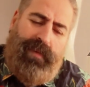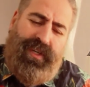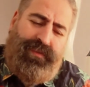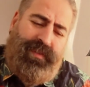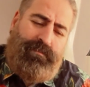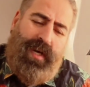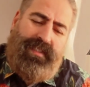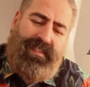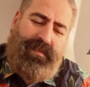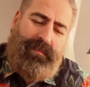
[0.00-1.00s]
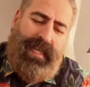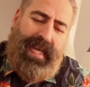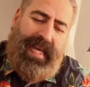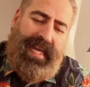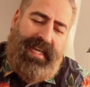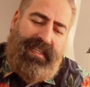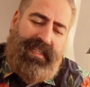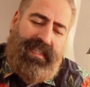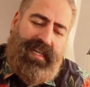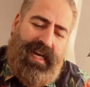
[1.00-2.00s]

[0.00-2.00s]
My girlfriend bought them and